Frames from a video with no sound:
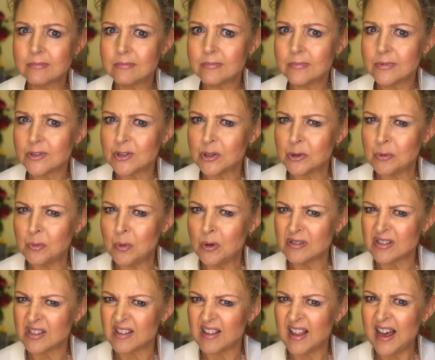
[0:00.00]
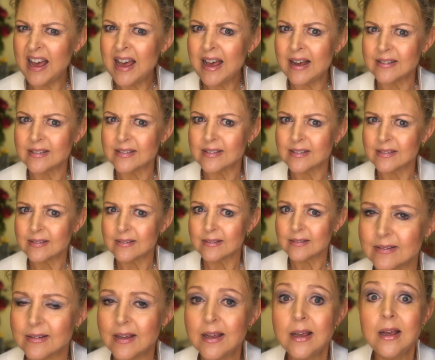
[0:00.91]
So what's that?
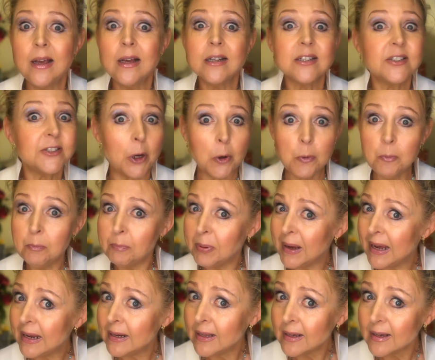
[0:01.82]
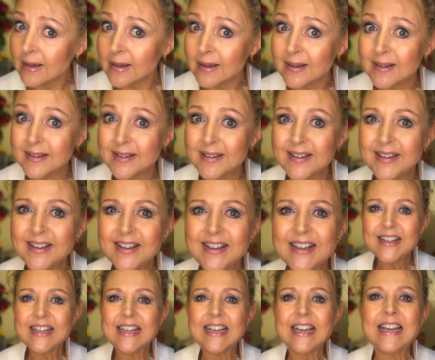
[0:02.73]
Don't panic.
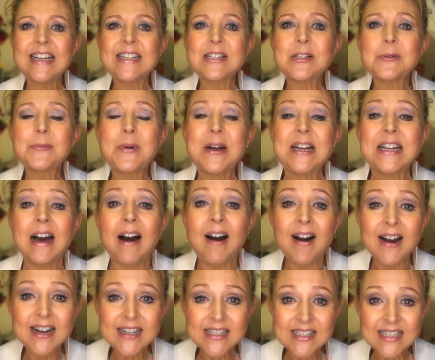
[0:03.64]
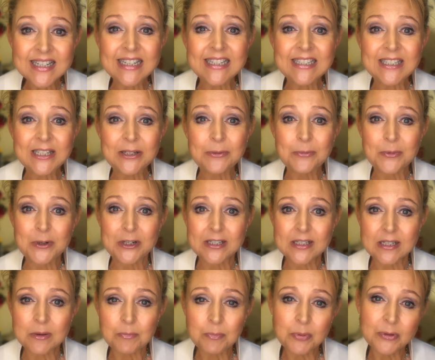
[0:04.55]
It's when isolated
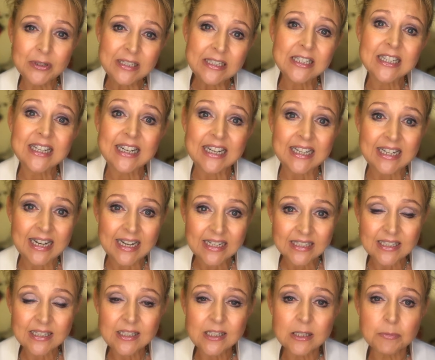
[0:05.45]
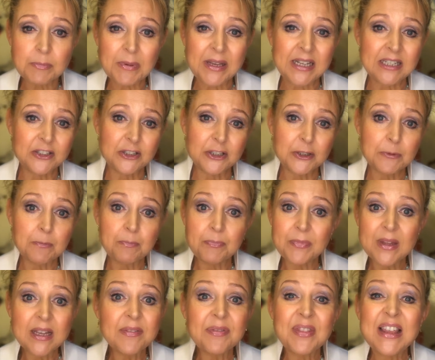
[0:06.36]
words are put into connected speech.
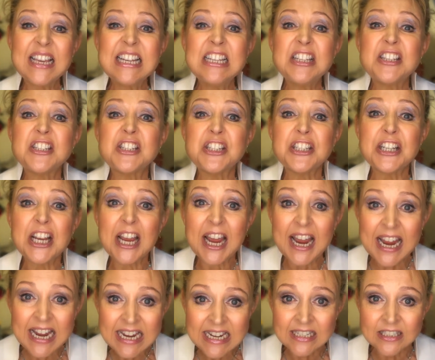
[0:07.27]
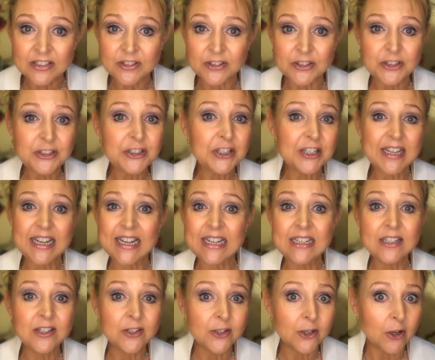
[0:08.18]
They change
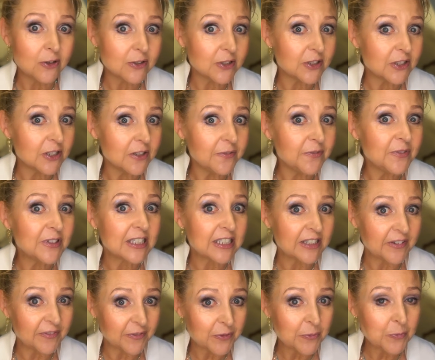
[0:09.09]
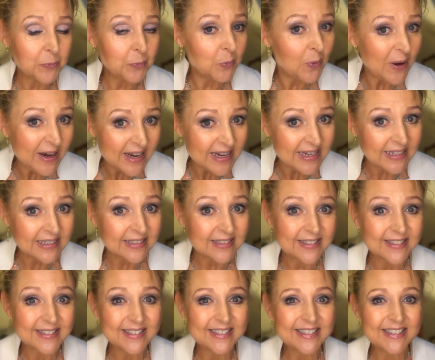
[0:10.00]
in lots of different
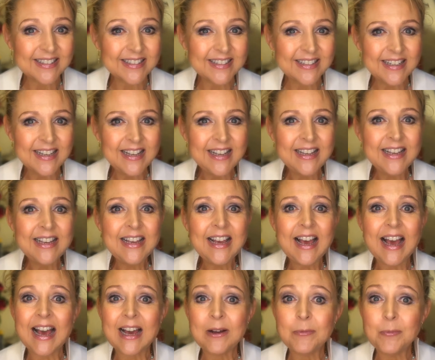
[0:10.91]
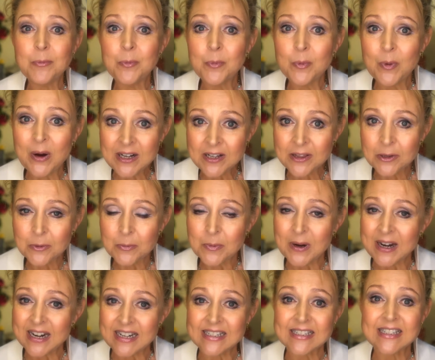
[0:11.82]
ways. And one of the
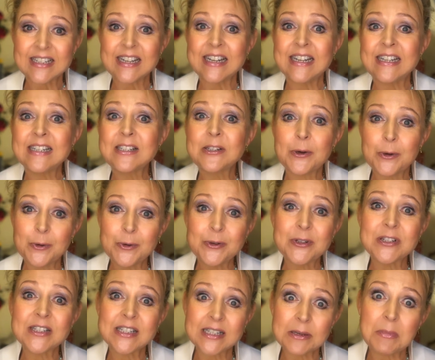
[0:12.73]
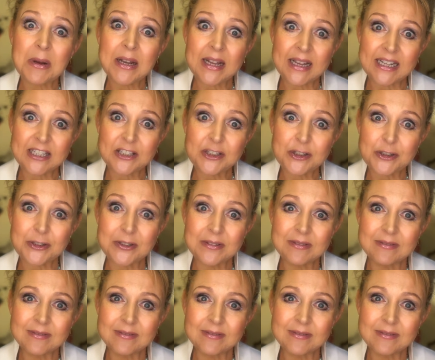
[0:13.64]
ways is called assimilation.